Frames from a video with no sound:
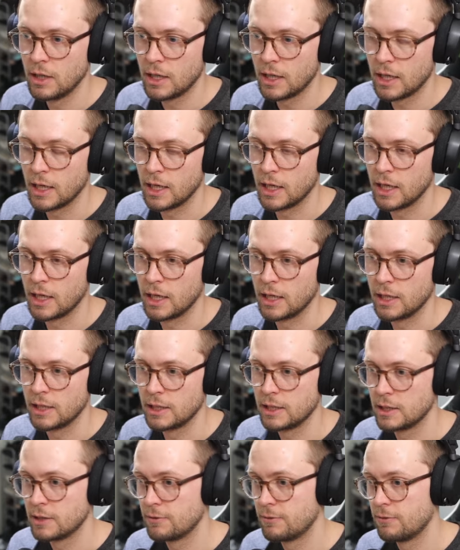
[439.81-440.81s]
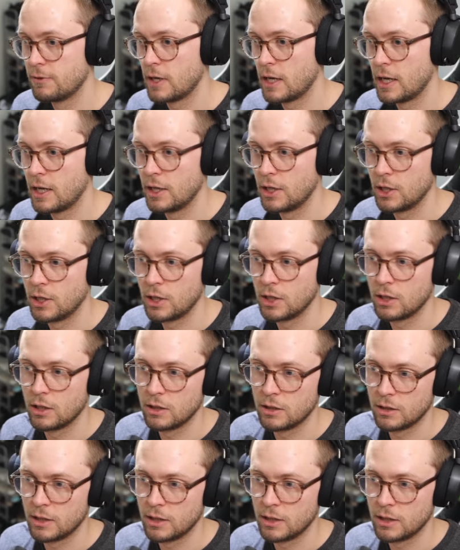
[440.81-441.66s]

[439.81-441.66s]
uh, Fire,